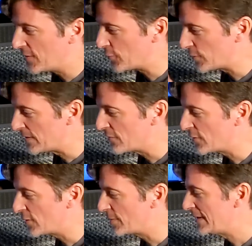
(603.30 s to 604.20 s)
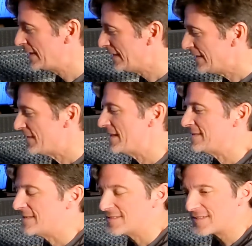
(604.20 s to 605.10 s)
and the reverb
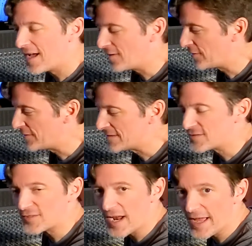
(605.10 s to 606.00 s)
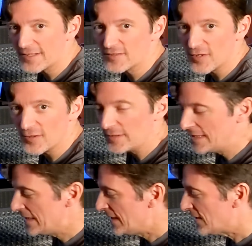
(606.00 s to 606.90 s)
that's the style of this track. So
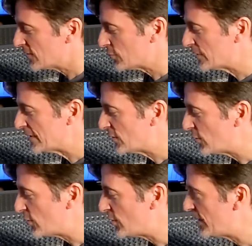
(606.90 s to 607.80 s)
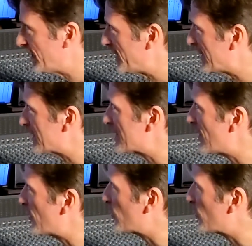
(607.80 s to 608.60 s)
it's really cool. I think it sounded